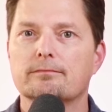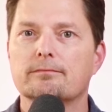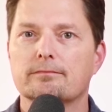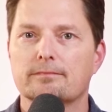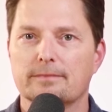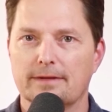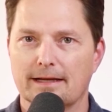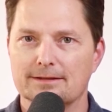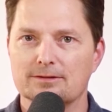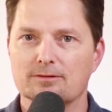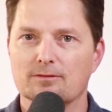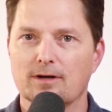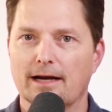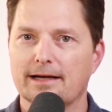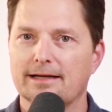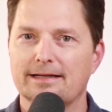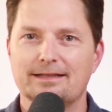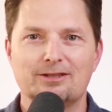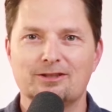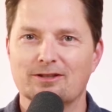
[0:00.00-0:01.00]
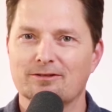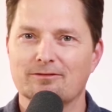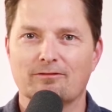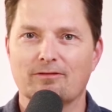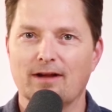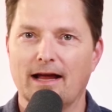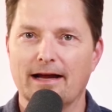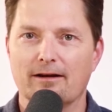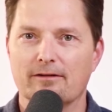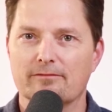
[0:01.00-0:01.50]
That's right, he shouldn't
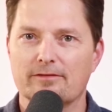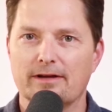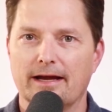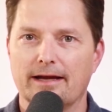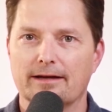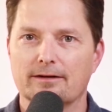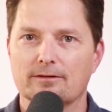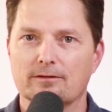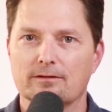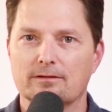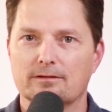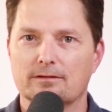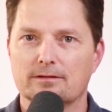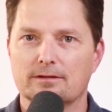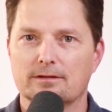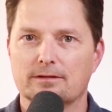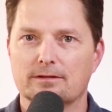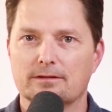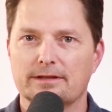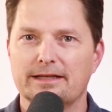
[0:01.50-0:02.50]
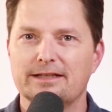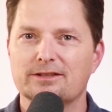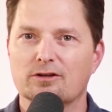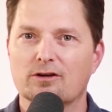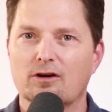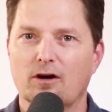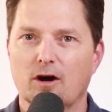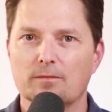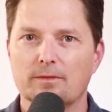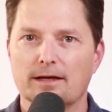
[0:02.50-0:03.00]
fly off the handle. He should
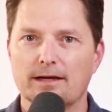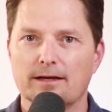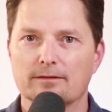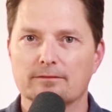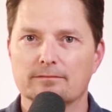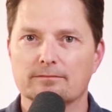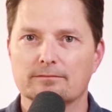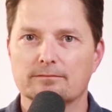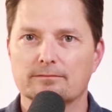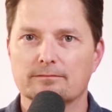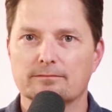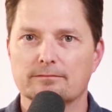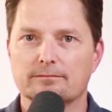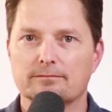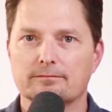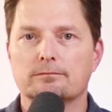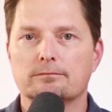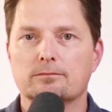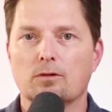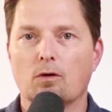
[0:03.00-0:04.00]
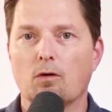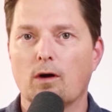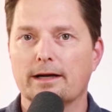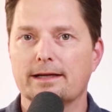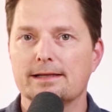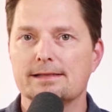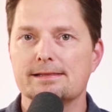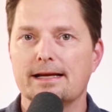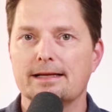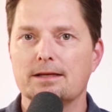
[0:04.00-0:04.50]
calm down. Or I can
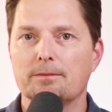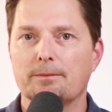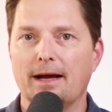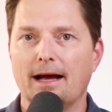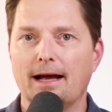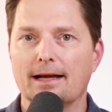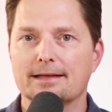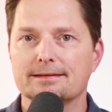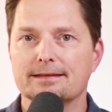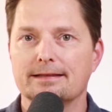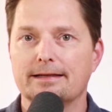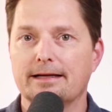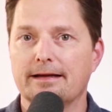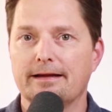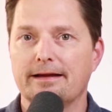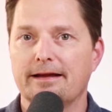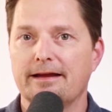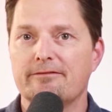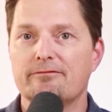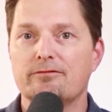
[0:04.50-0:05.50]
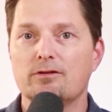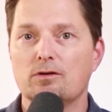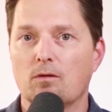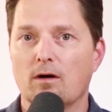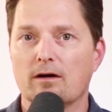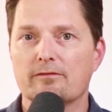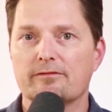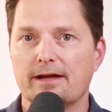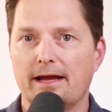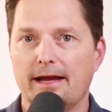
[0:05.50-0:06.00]
say in the past, he flew
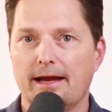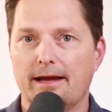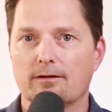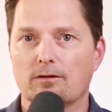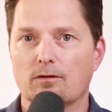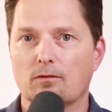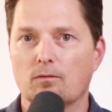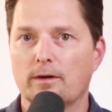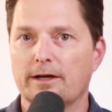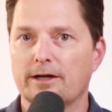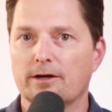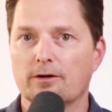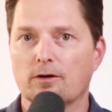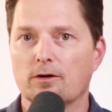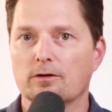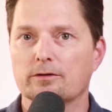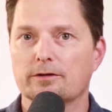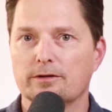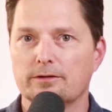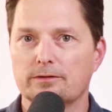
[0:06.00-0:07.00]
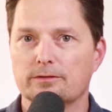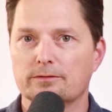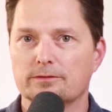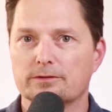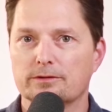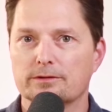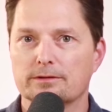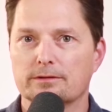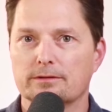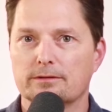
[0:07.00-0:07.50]
off the handle when he heard the
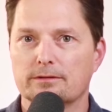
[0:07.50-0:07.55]
news.